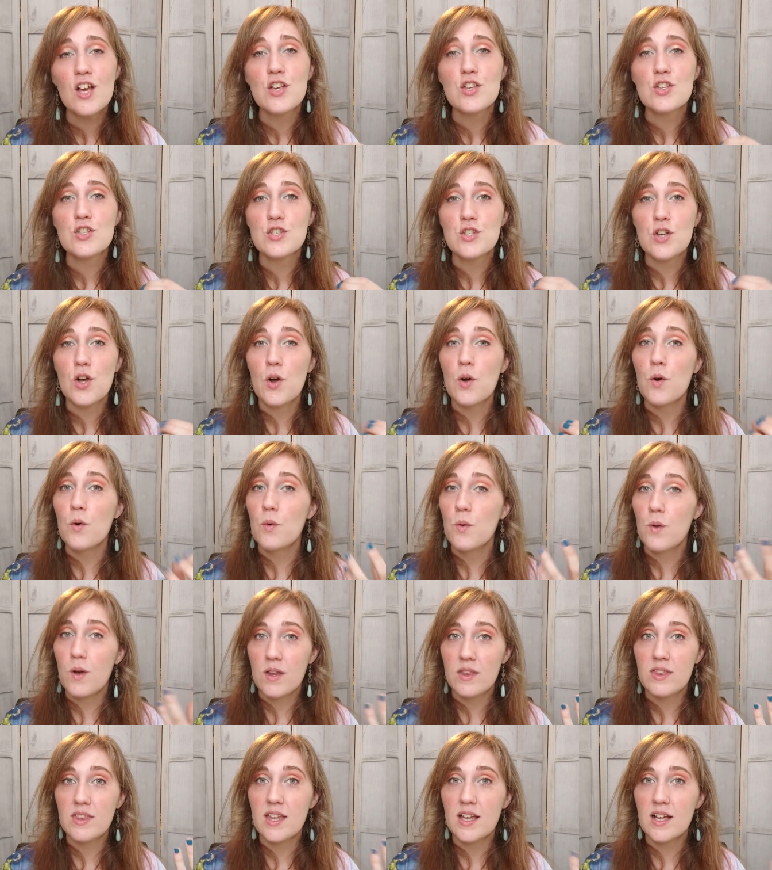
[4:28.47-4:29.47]
So
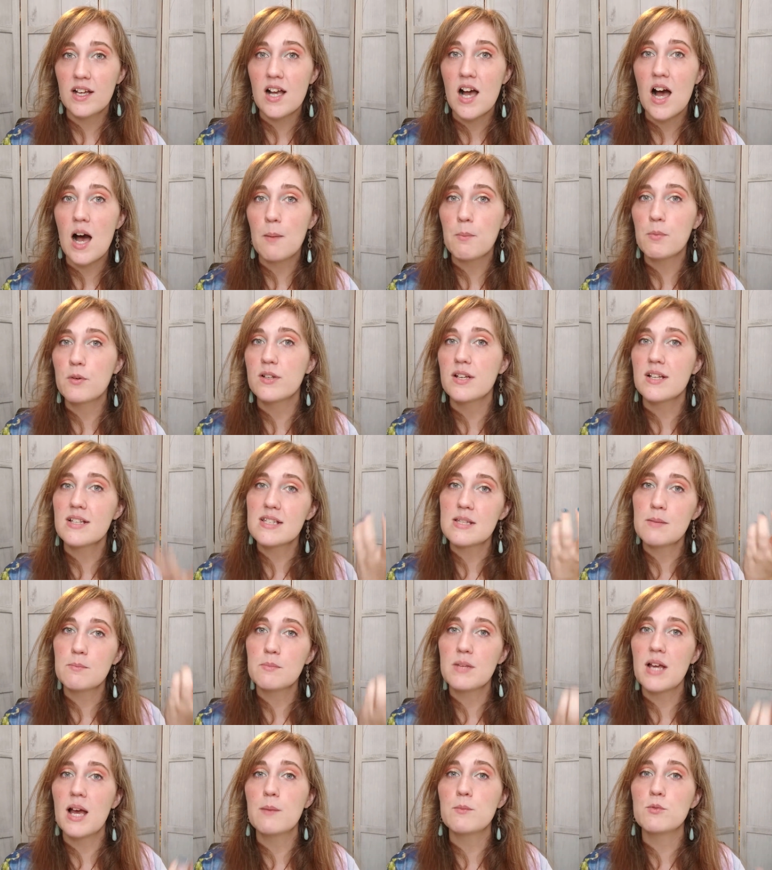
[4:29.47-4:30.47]
the copper does
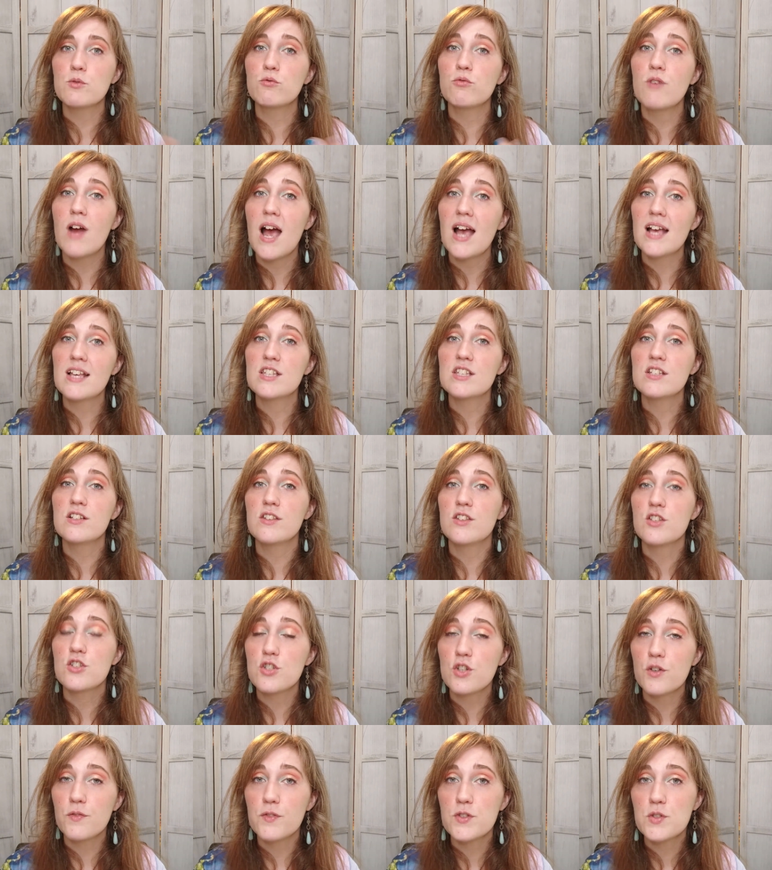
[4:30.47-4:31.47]
sometimes rise to the
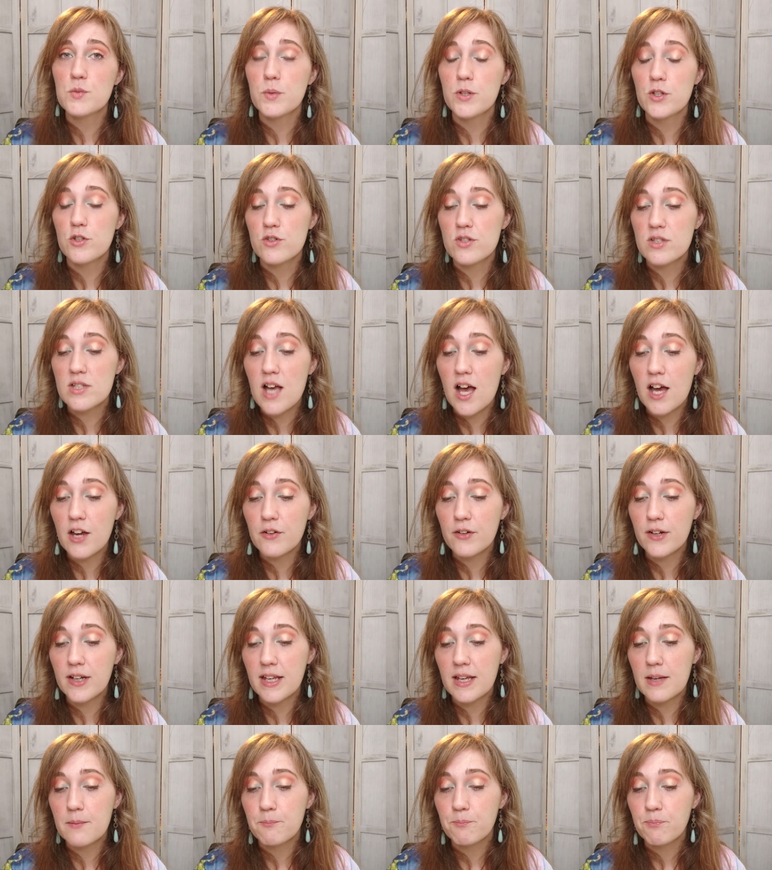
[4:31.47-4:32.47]
surface when you're
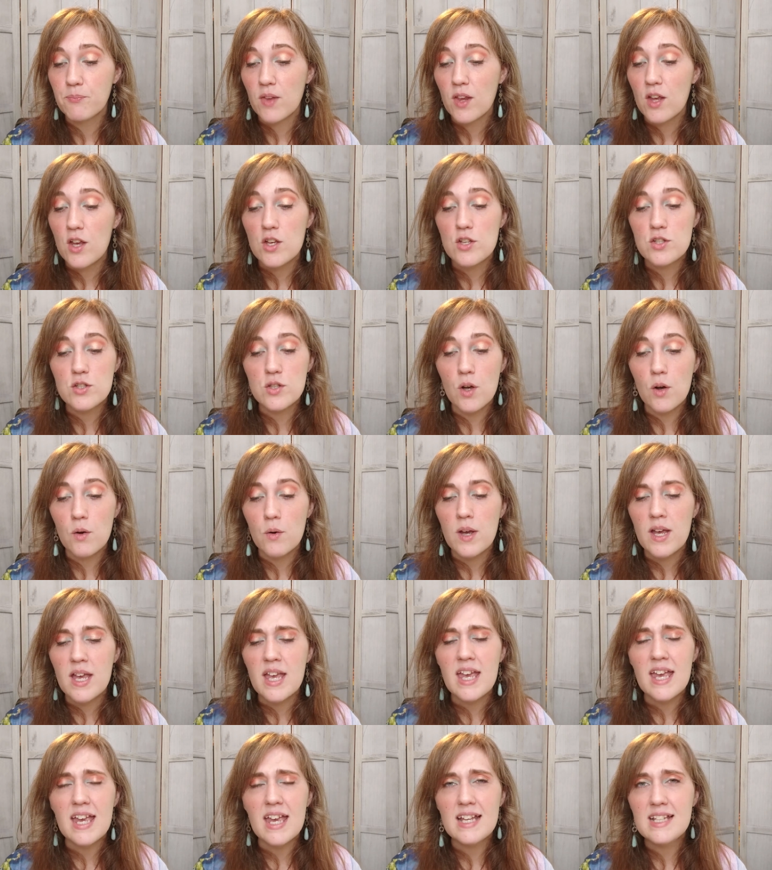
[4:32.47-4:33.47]
soldering it. So
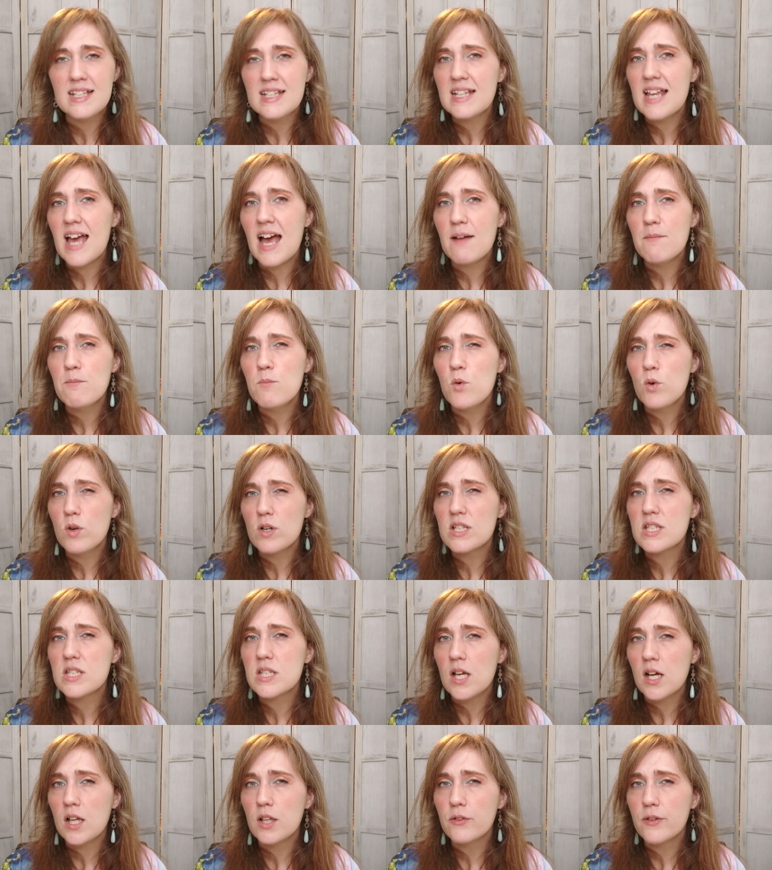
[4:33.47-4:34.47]
it did have more
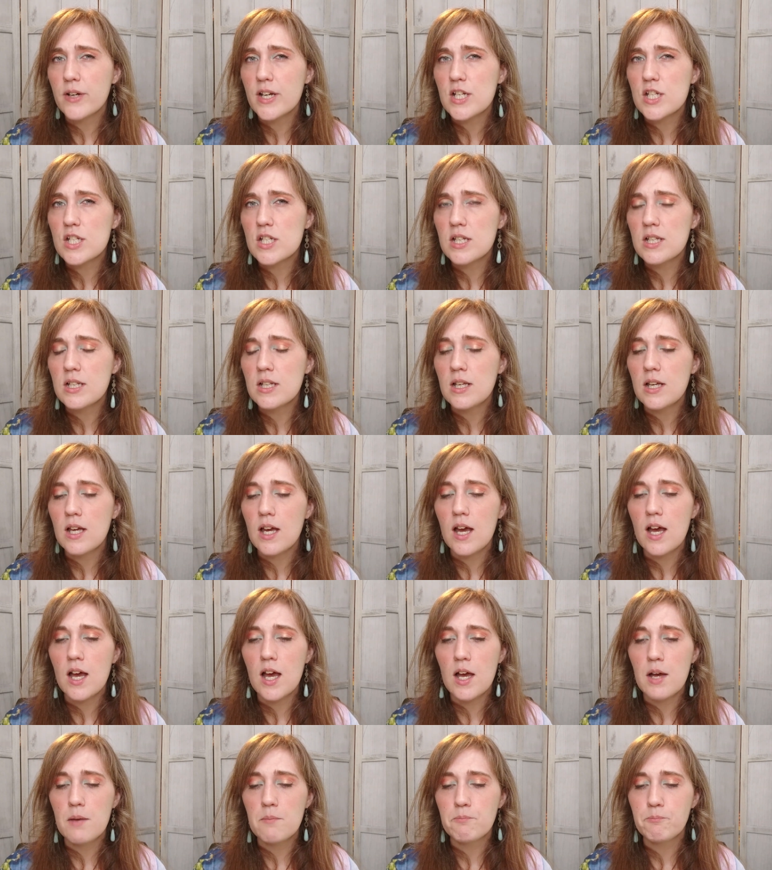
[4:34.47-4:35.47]
discoloration
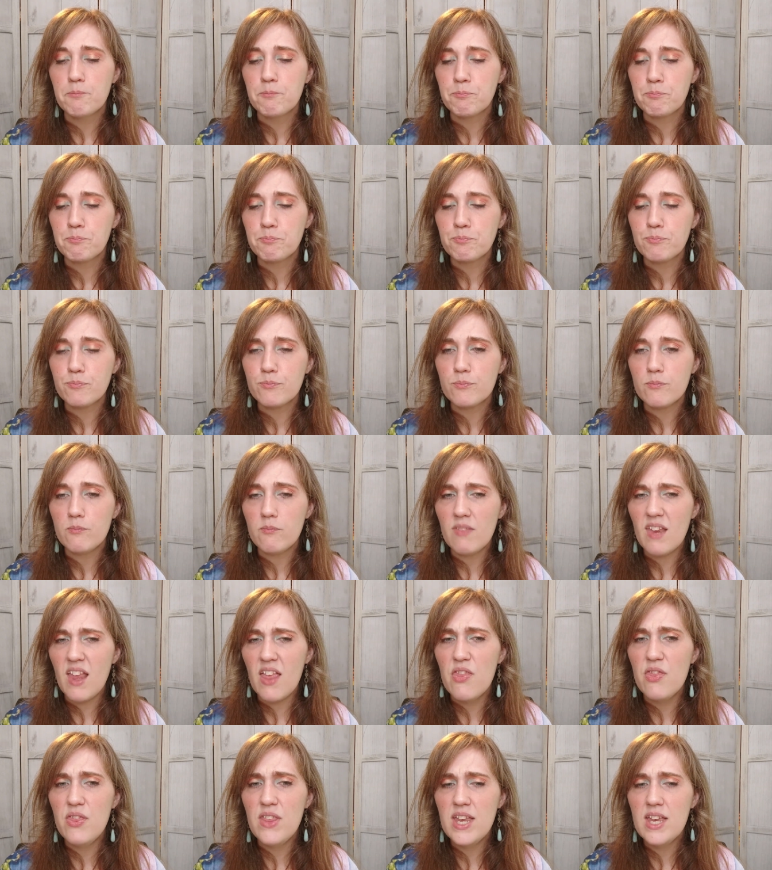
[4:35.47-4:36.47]

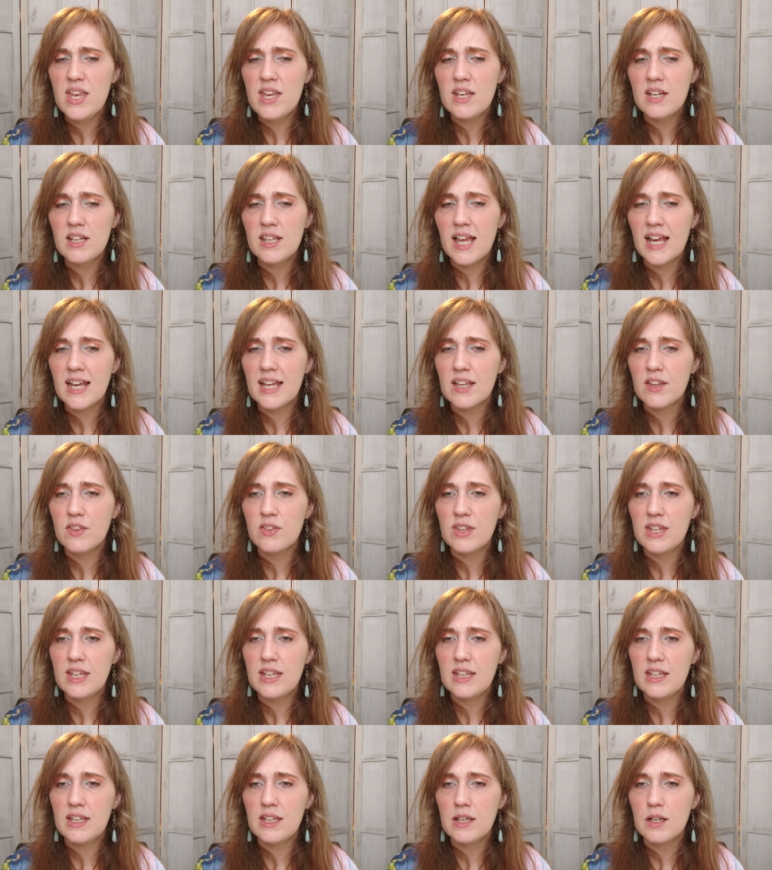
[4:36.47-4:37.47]
than like
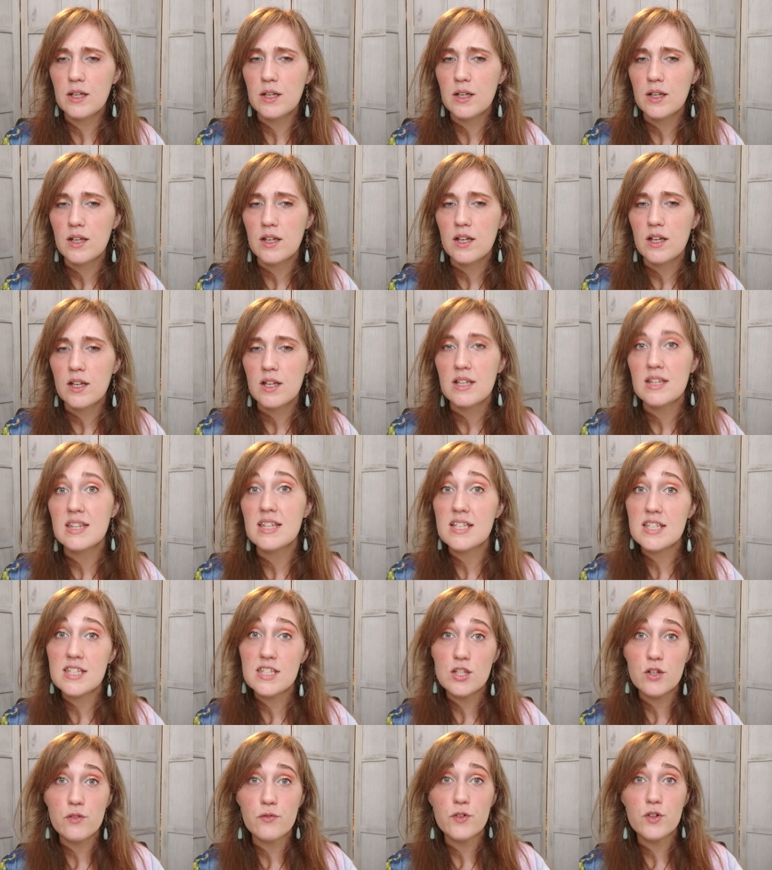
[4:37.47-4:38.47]
the
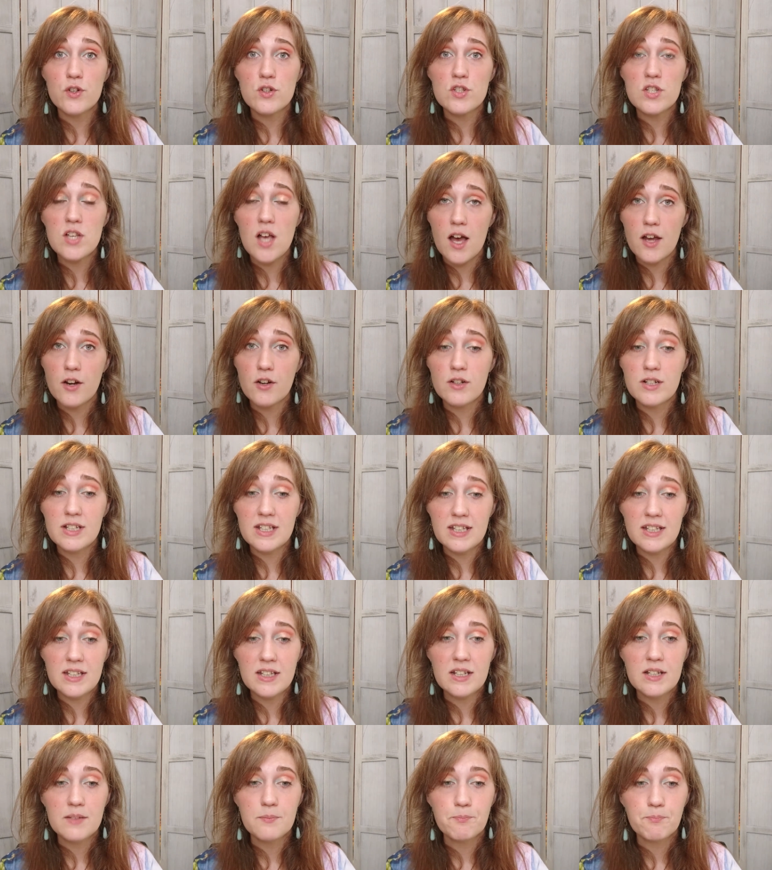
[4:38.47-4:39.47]
silver solder
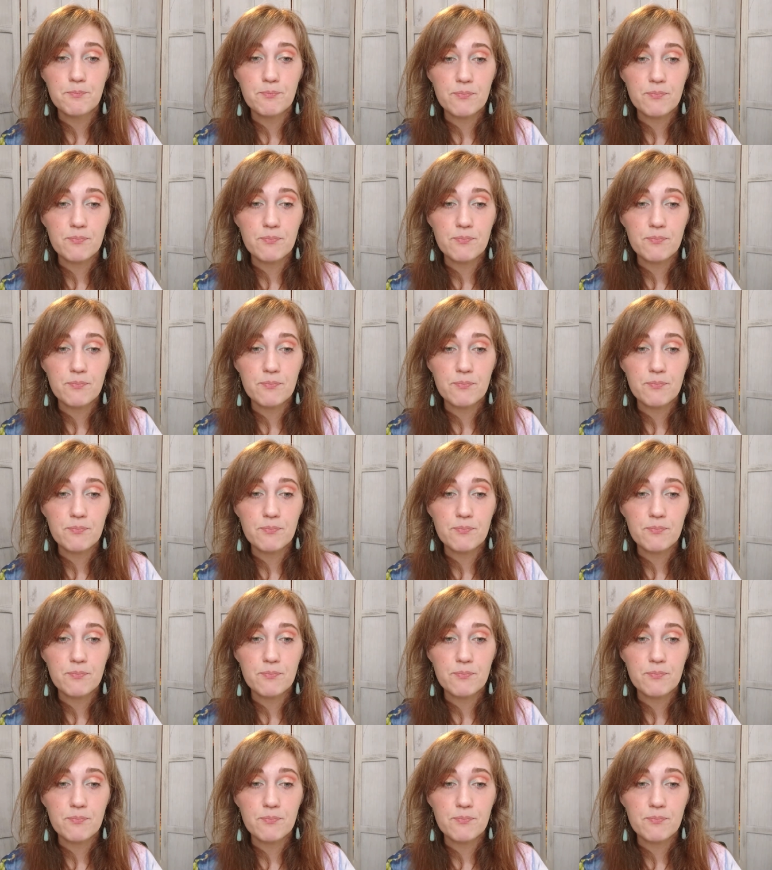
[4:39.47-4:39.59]
did.